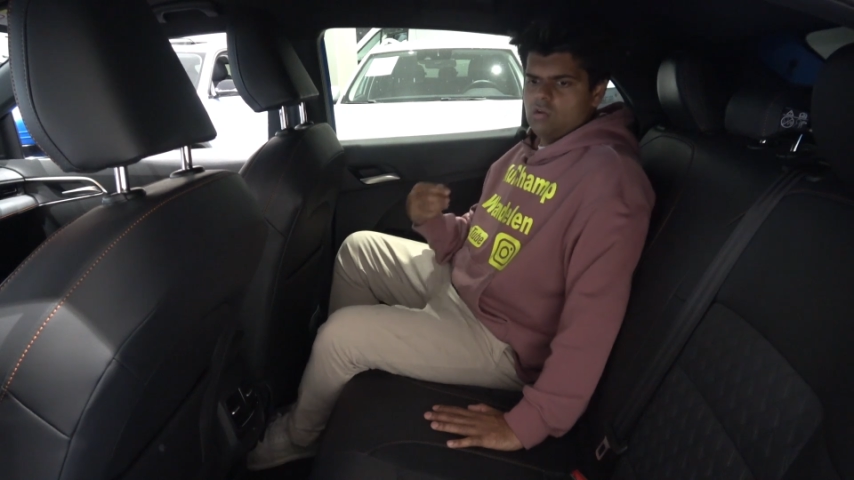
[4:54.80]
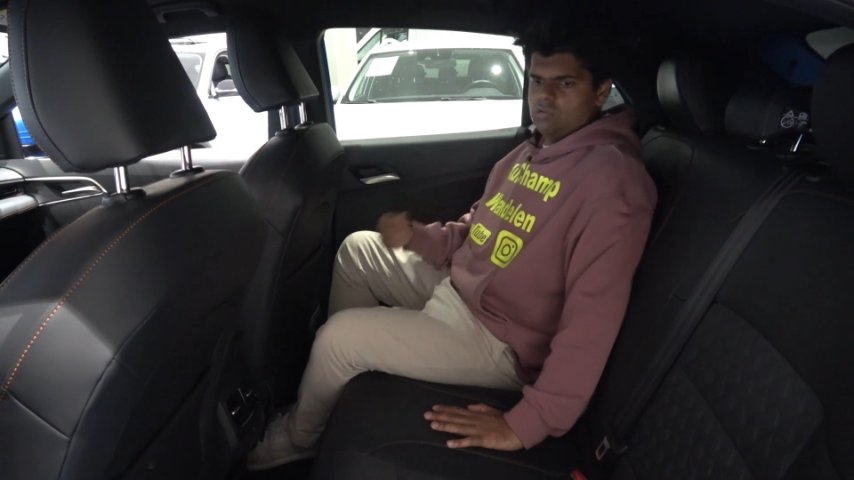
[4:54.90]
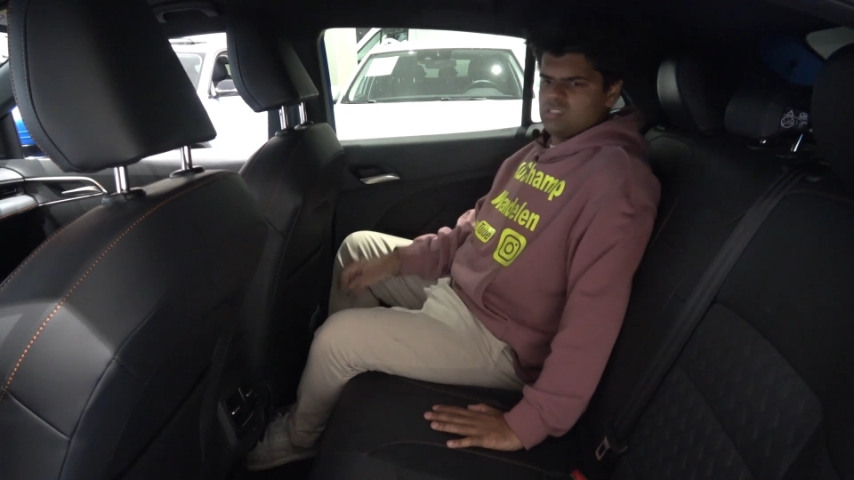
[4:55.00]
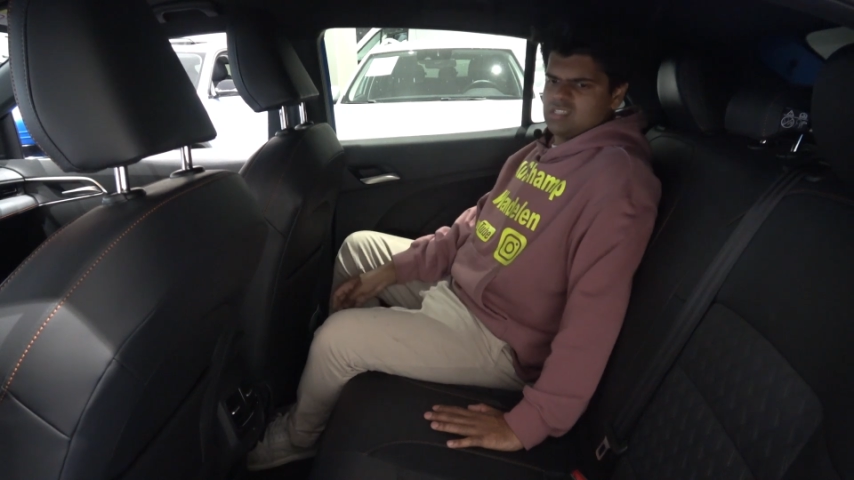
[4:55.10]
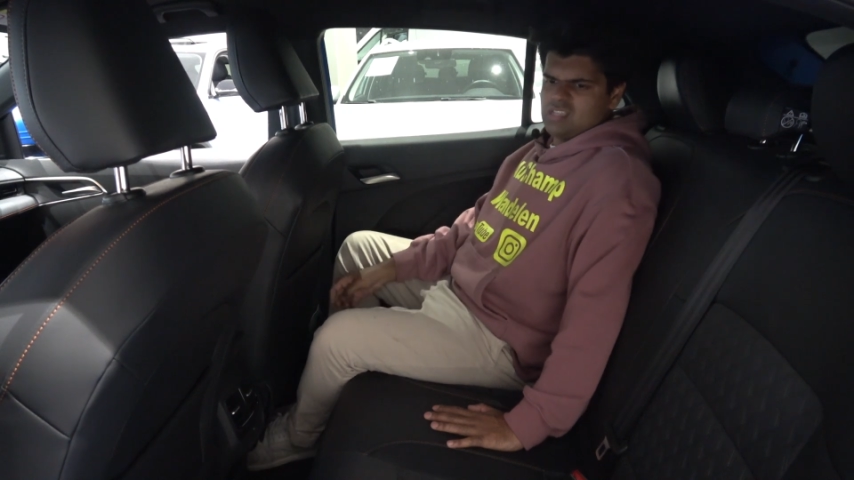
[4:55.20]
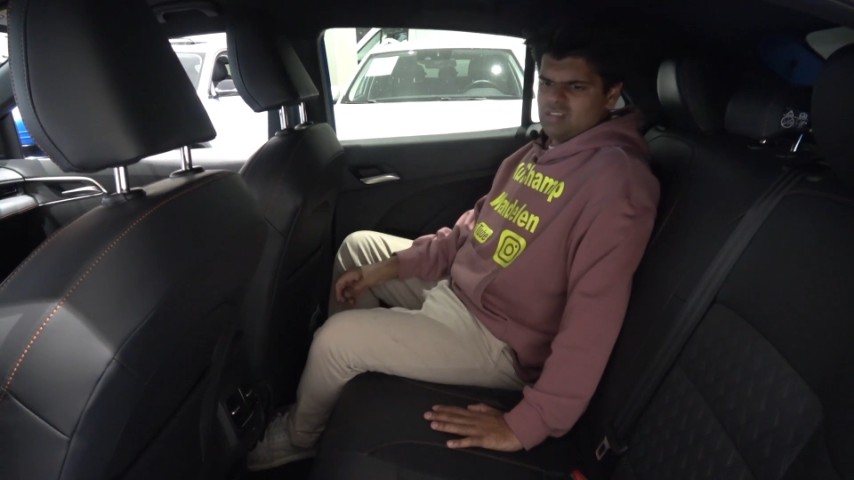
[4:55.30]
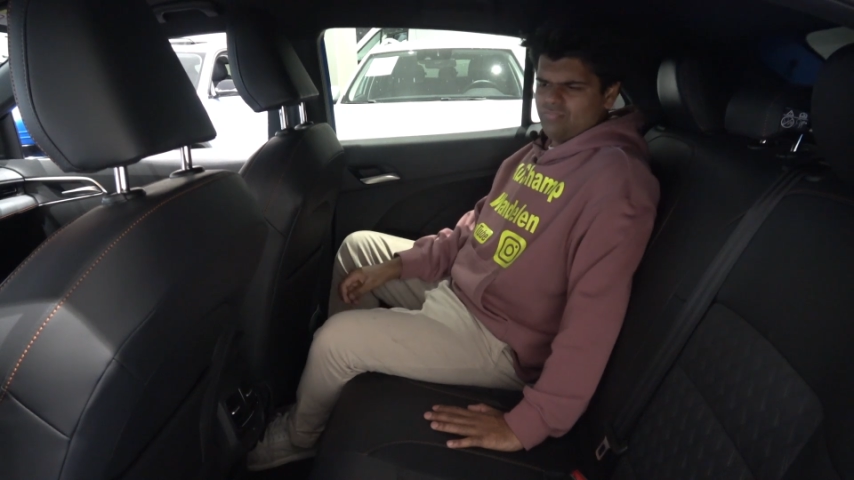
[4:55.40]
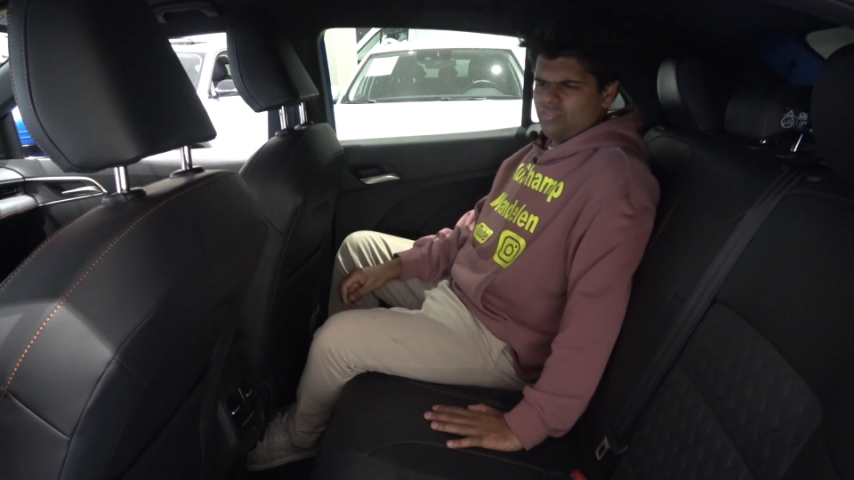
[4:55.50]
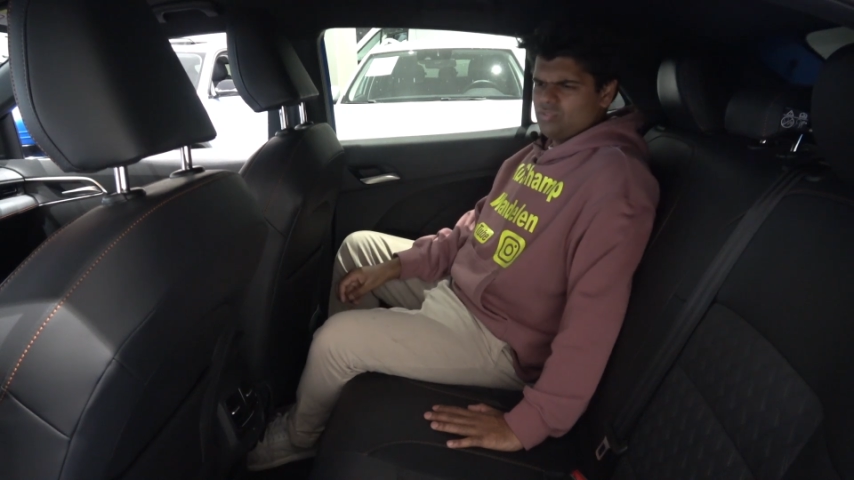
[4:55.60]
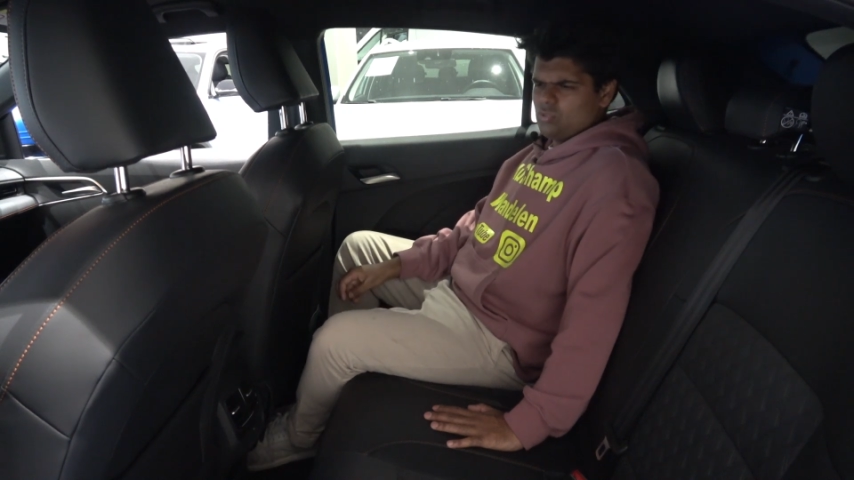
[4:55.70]
Honestly, it
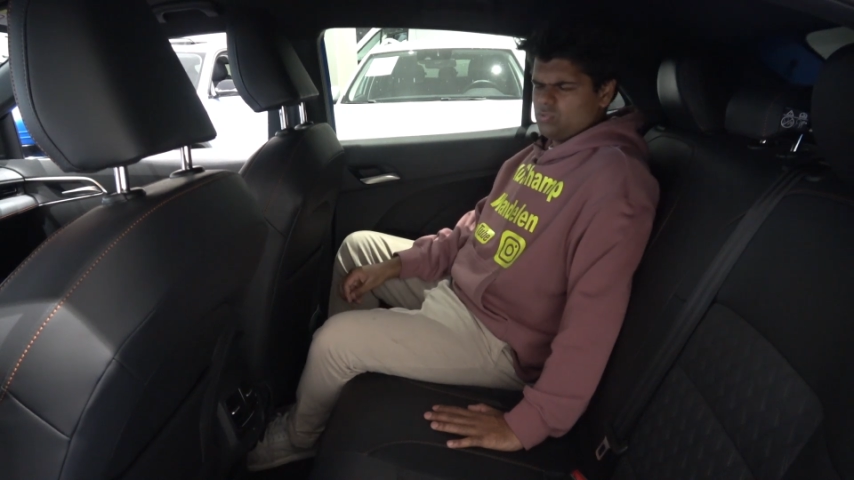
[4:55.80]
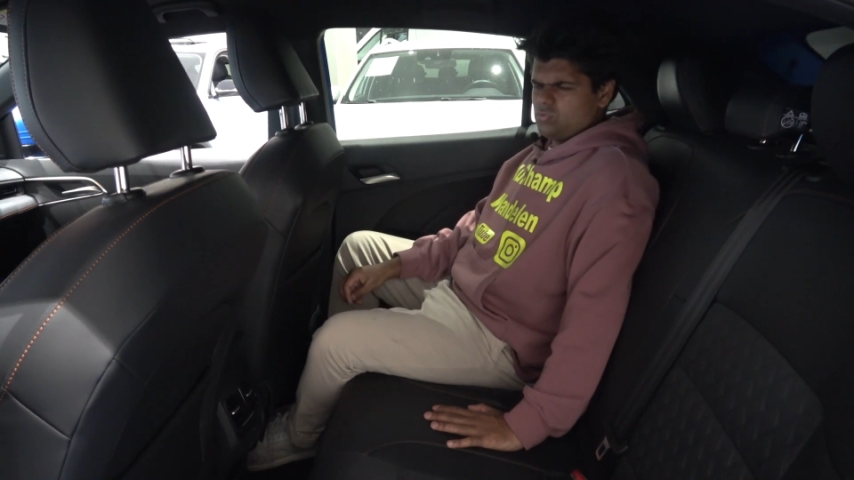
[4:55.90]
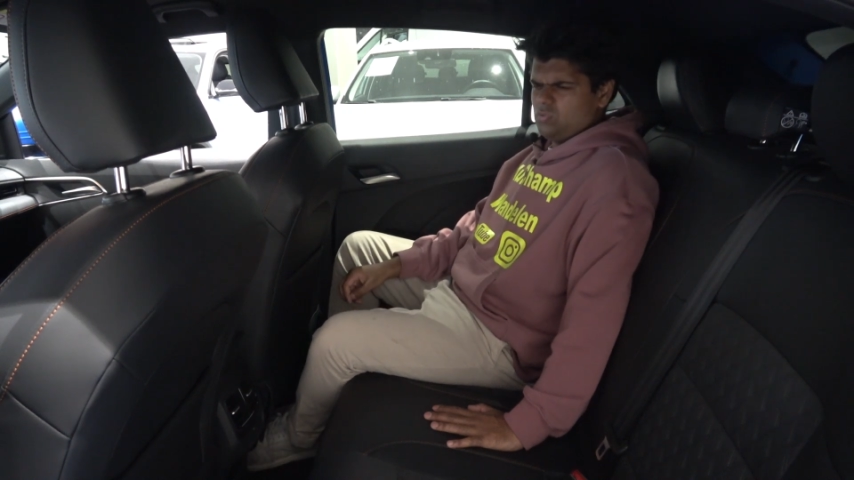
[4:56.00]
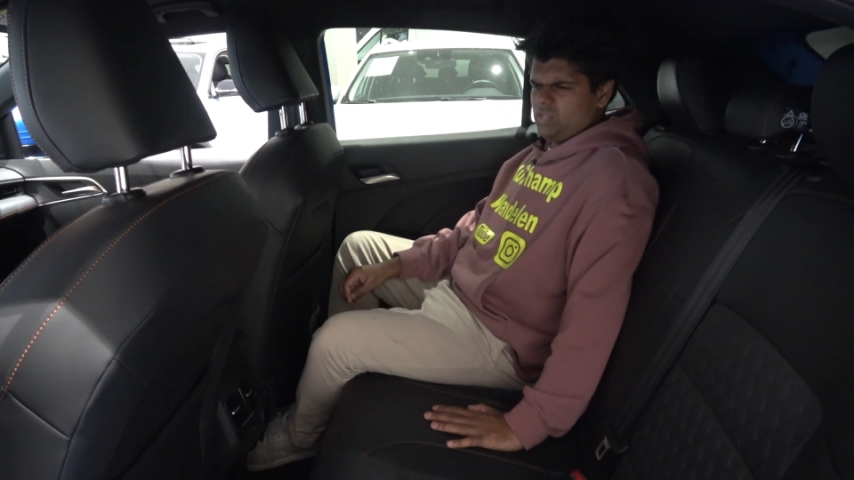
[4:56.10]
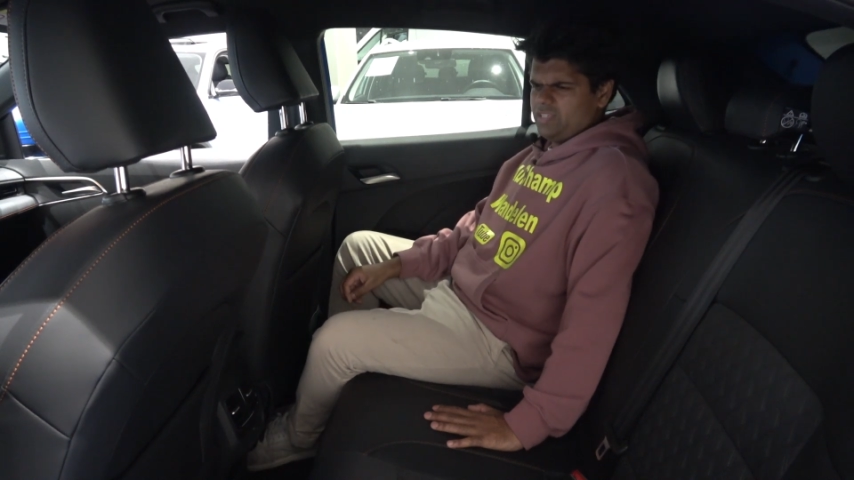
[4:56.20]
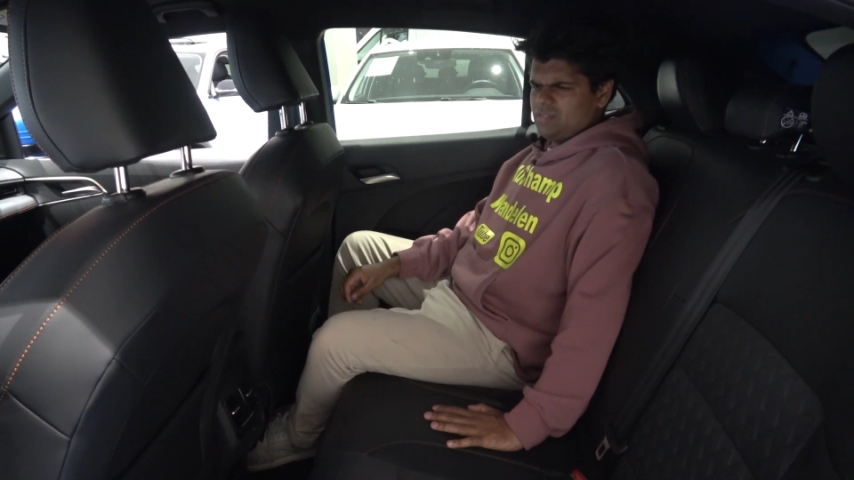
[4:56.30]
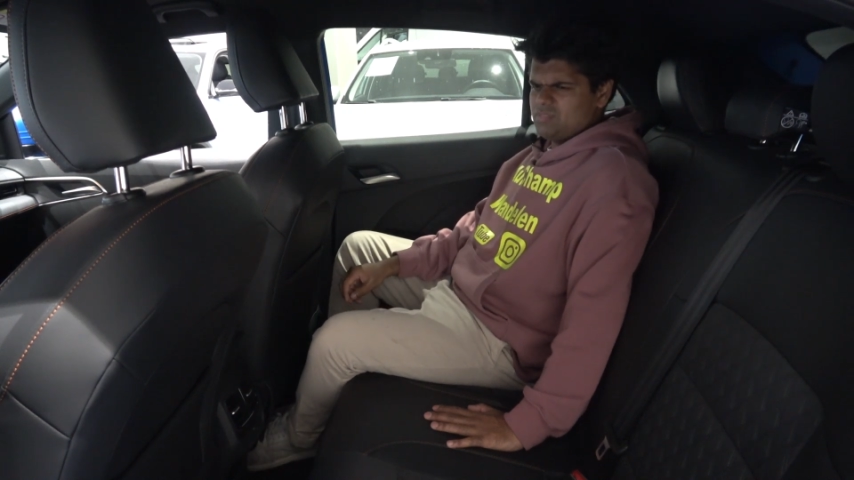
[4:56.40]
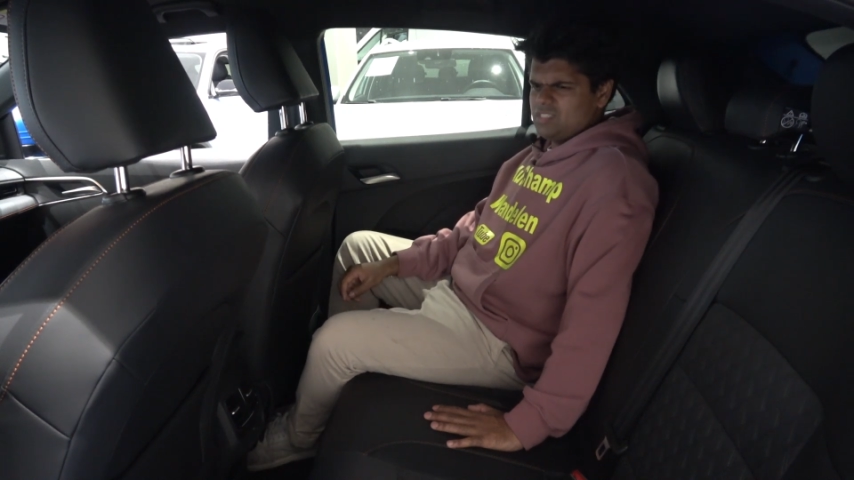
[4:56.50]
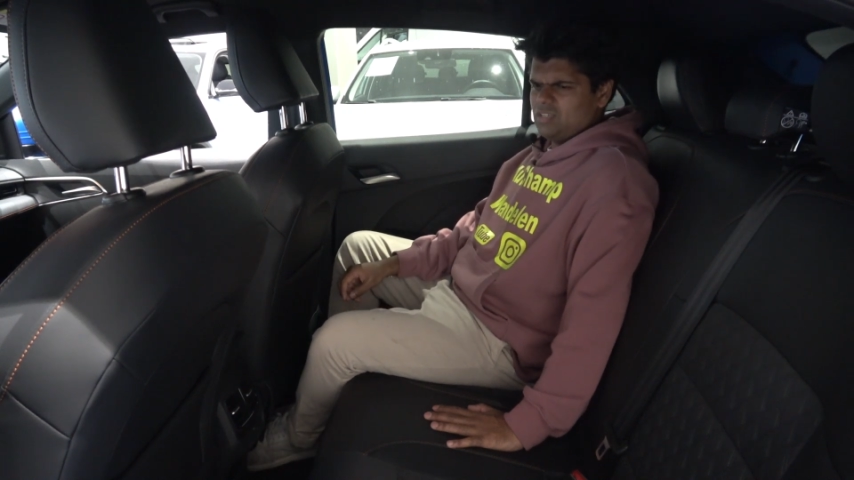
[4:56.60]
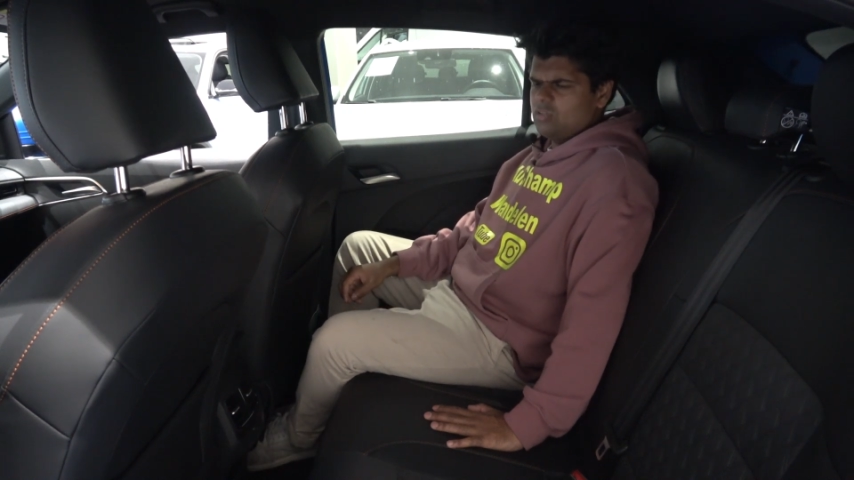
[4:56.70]
feels also like I'm
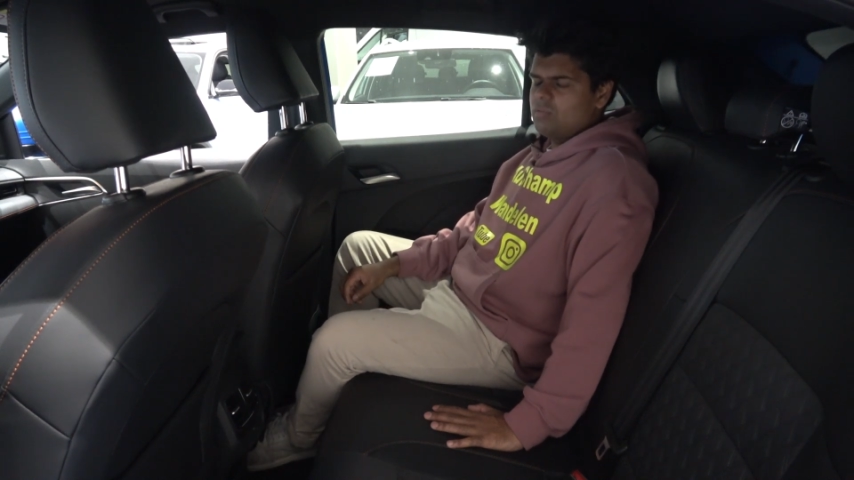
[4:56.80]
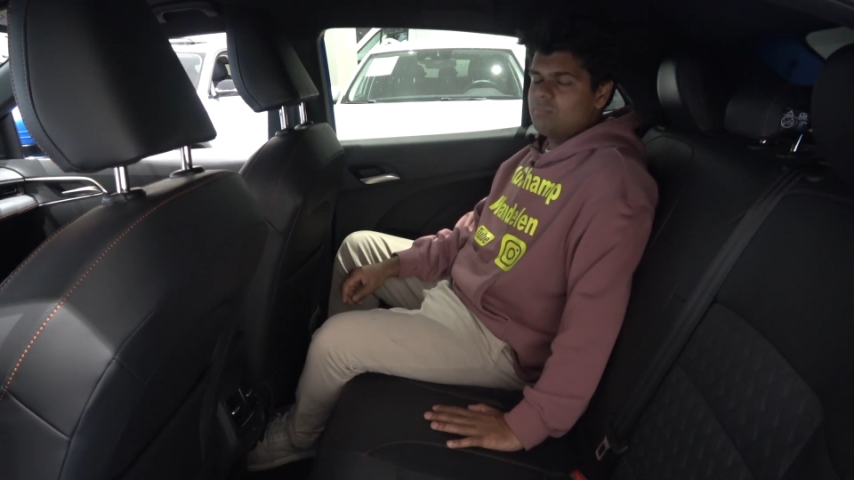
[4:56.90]
sitting on a